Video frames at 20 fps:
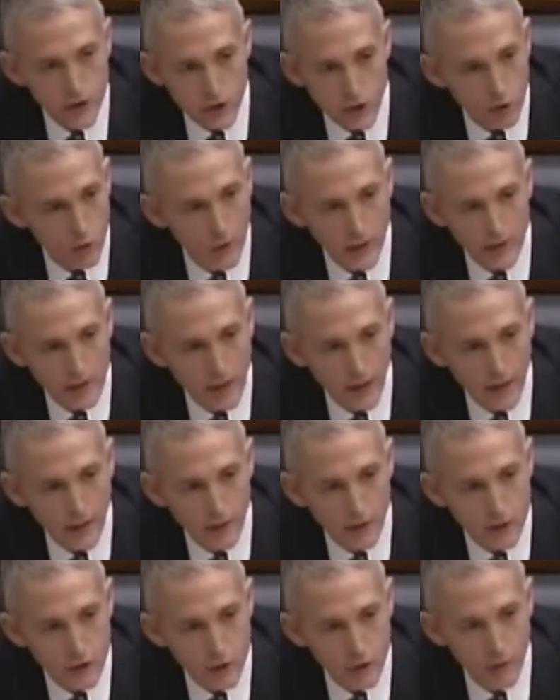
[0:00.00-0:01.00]
you had not
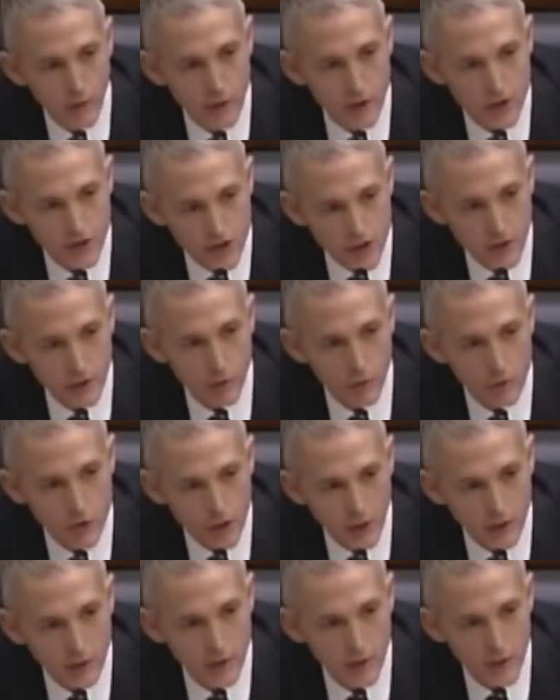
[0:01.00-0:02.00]
issued a single
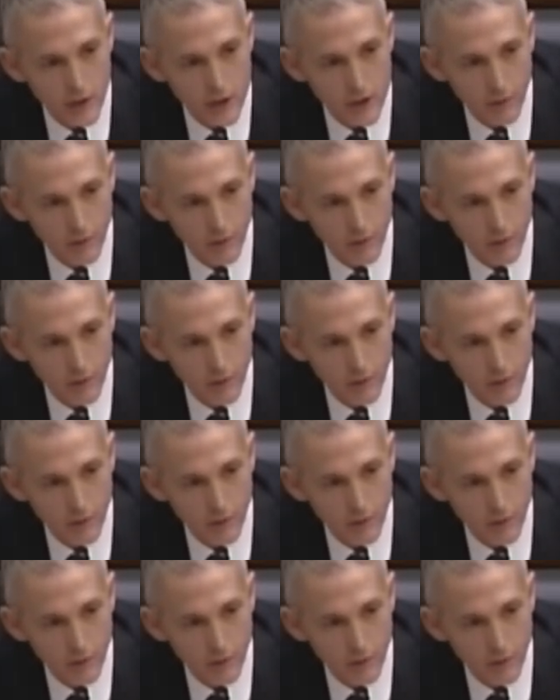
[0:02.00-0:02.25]
citation